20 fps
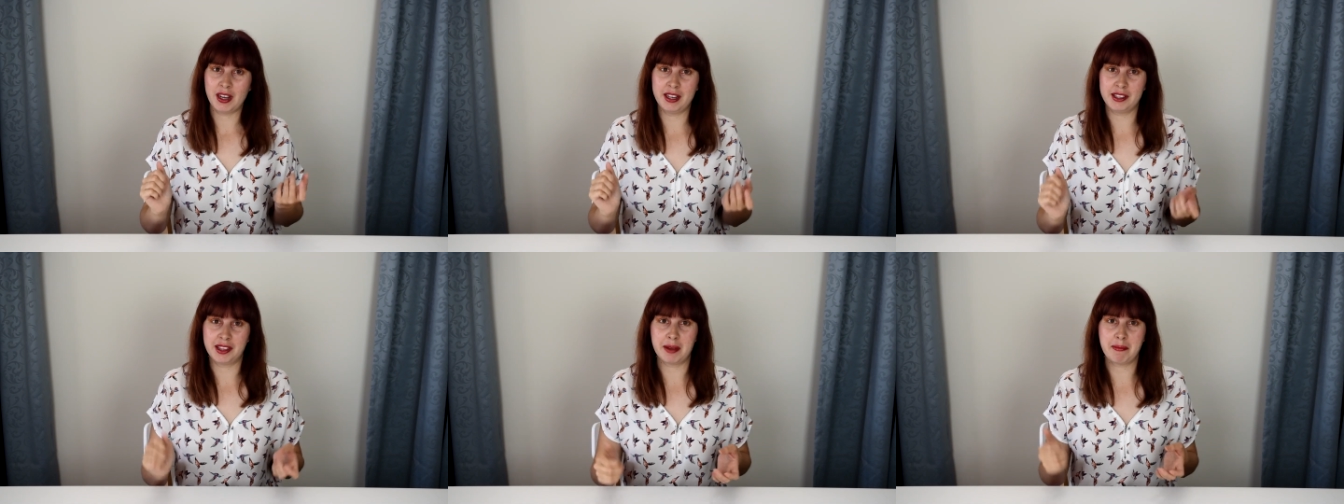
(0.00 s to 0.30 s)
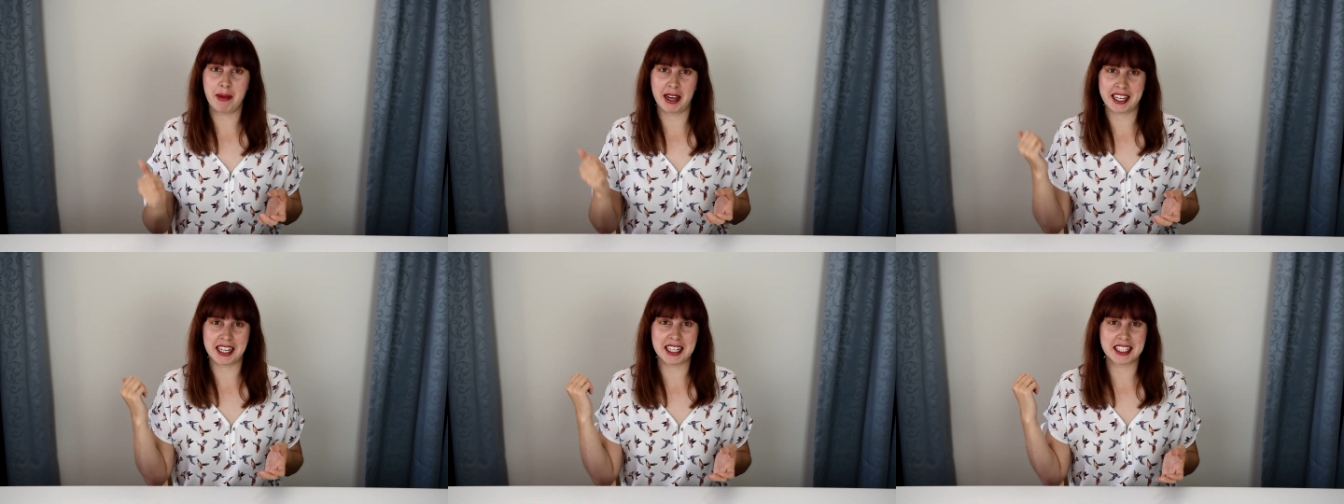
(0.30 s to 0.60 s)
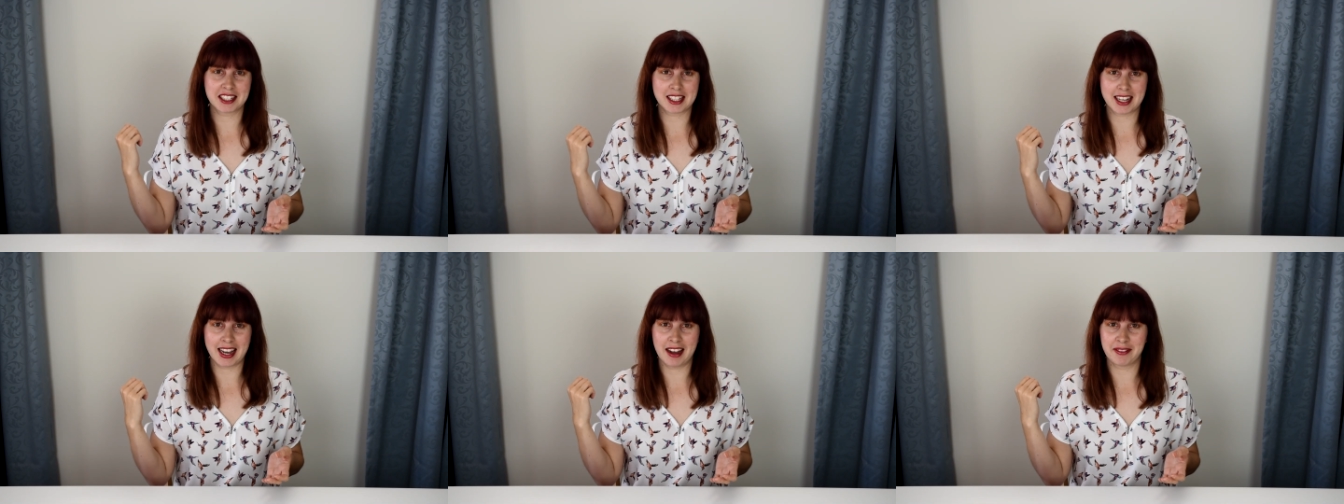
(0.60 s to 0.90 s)
I think my
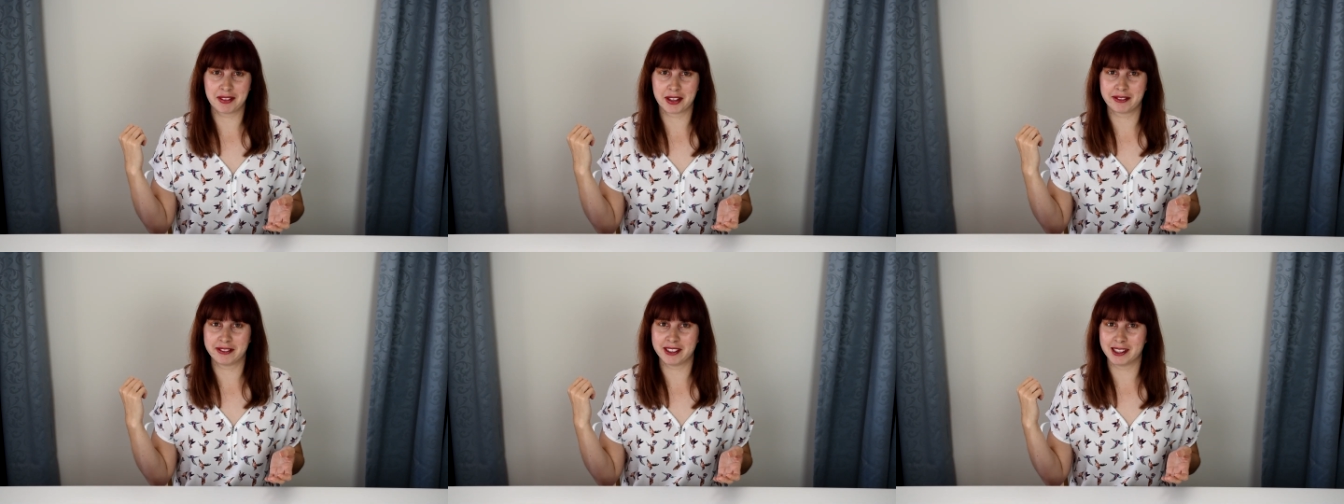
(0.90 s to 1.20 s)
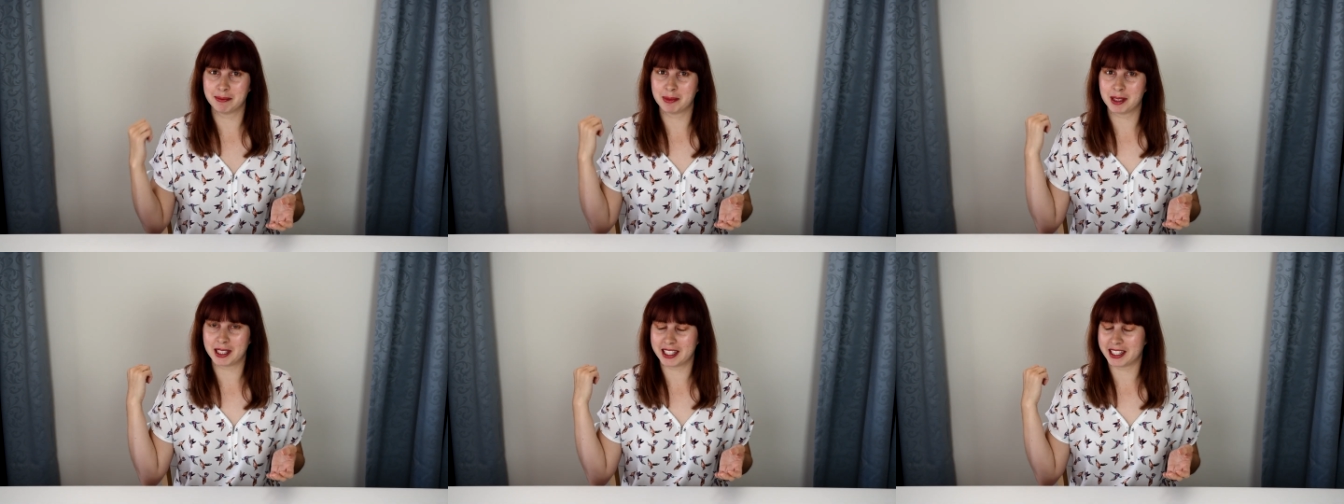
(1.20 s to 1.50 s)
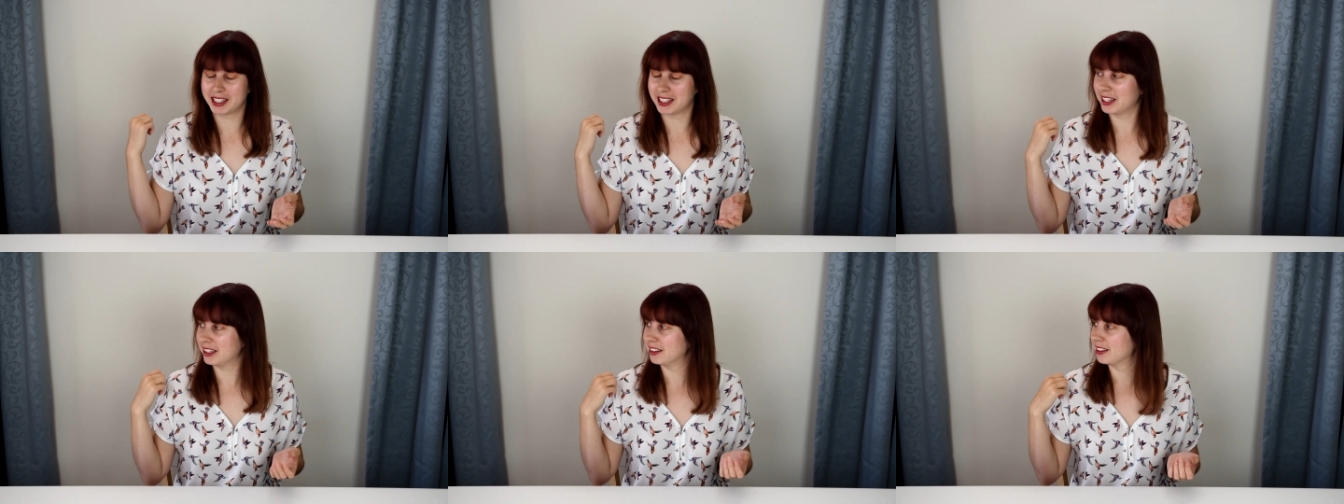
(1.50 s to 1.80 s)
cats are having fun
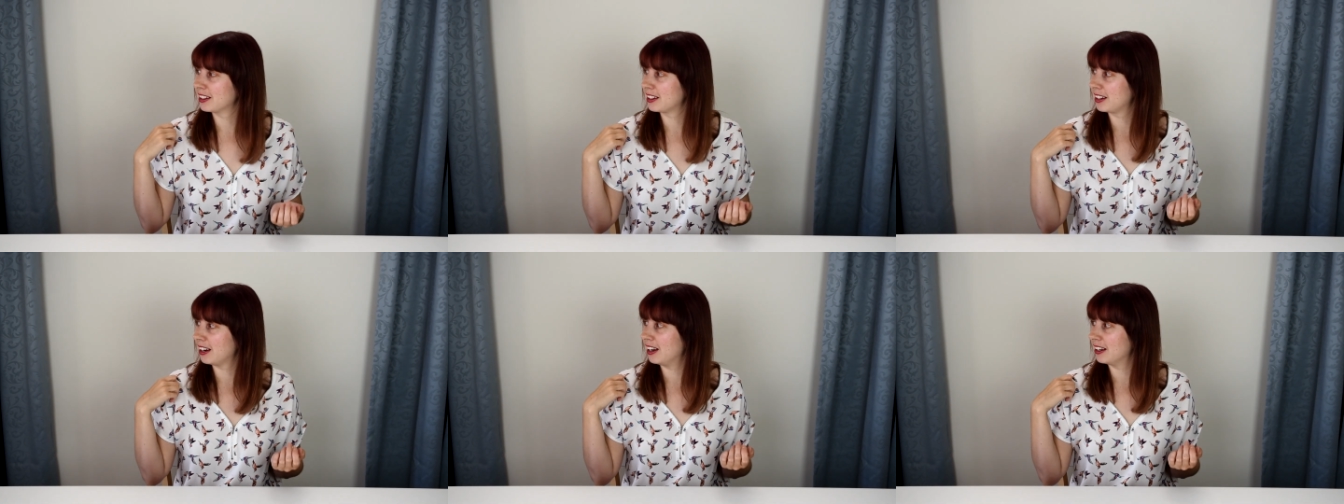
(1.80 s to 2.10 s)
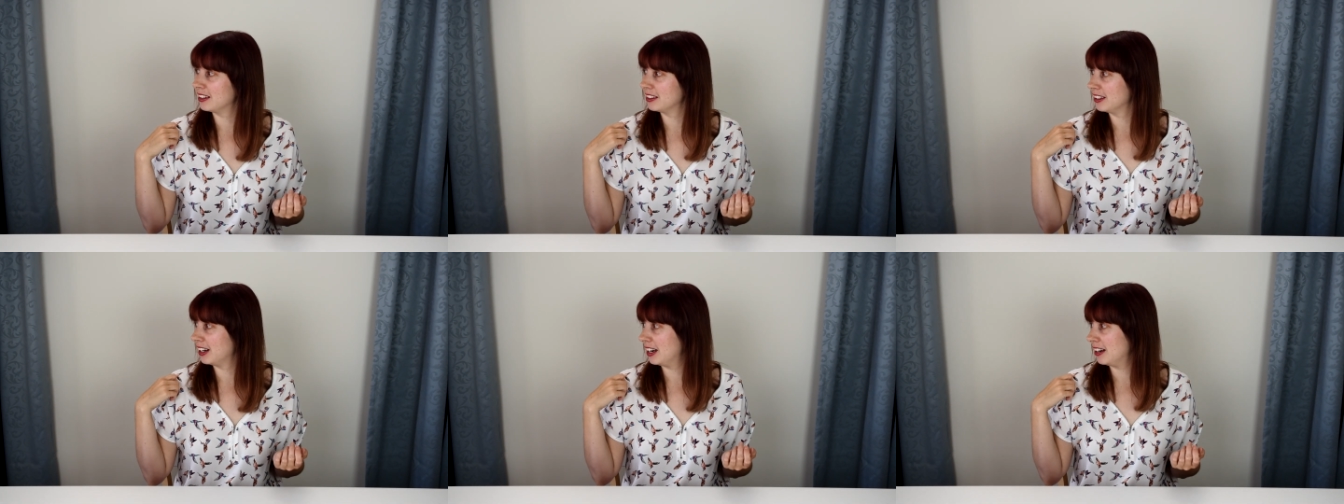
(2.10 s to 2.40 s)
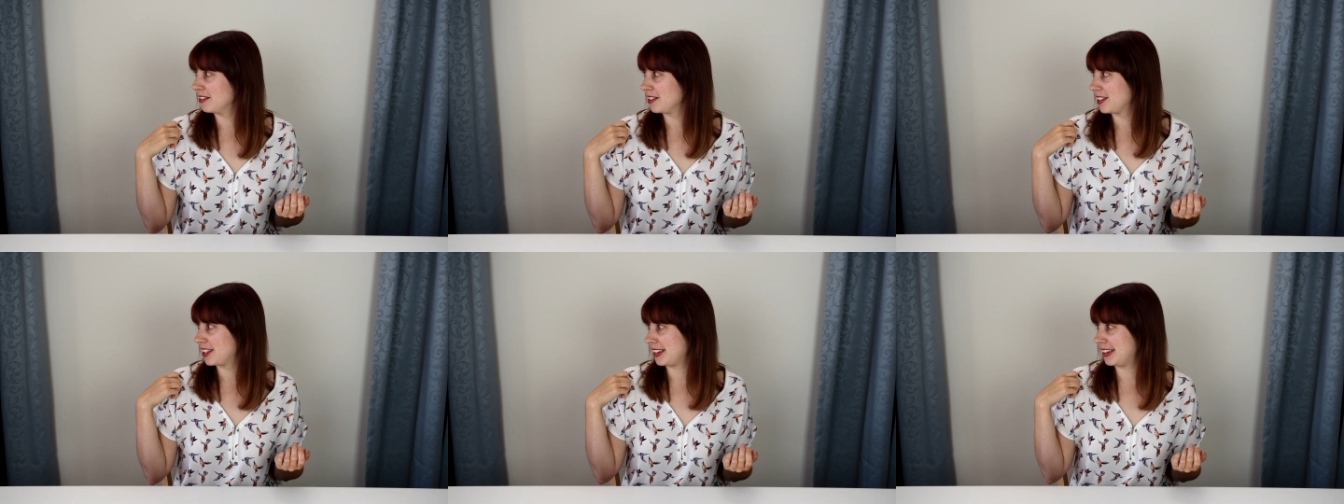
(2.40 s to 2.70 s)
playing in the garden
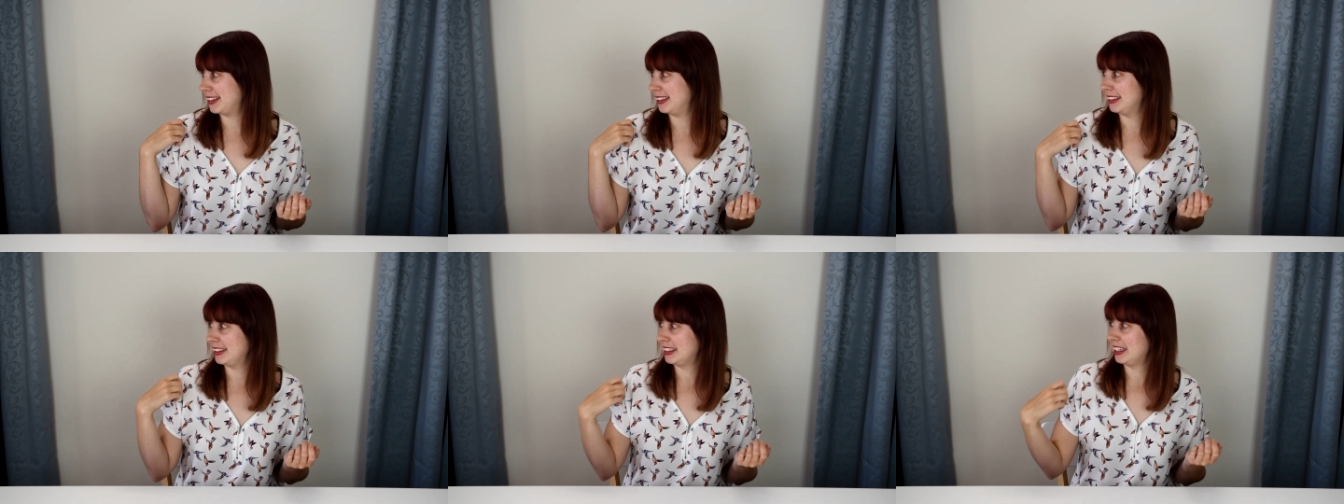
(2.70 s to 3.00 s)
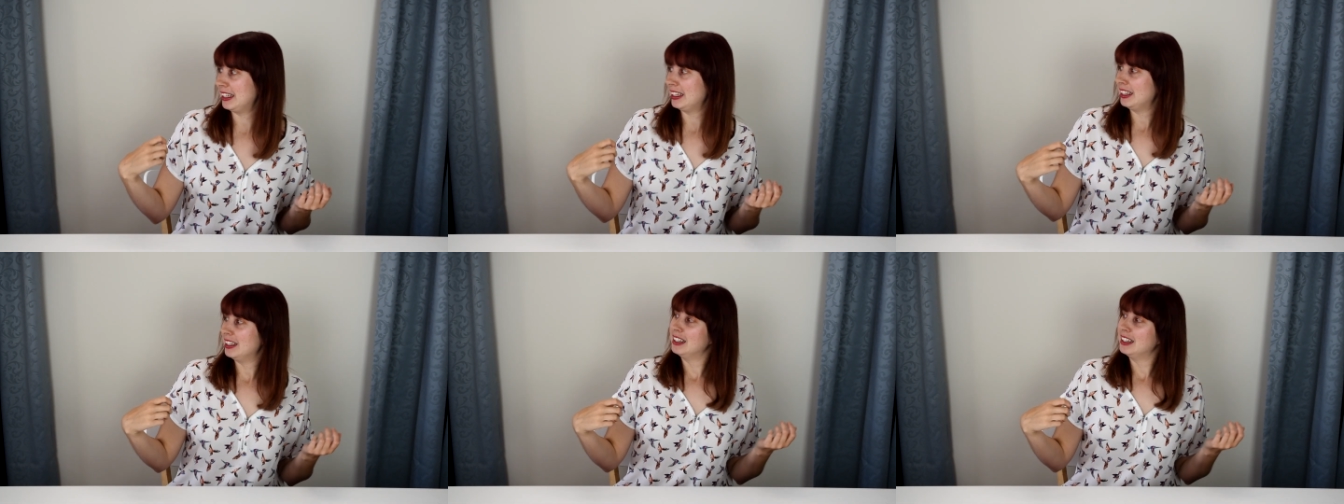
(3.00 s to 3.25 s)
outside.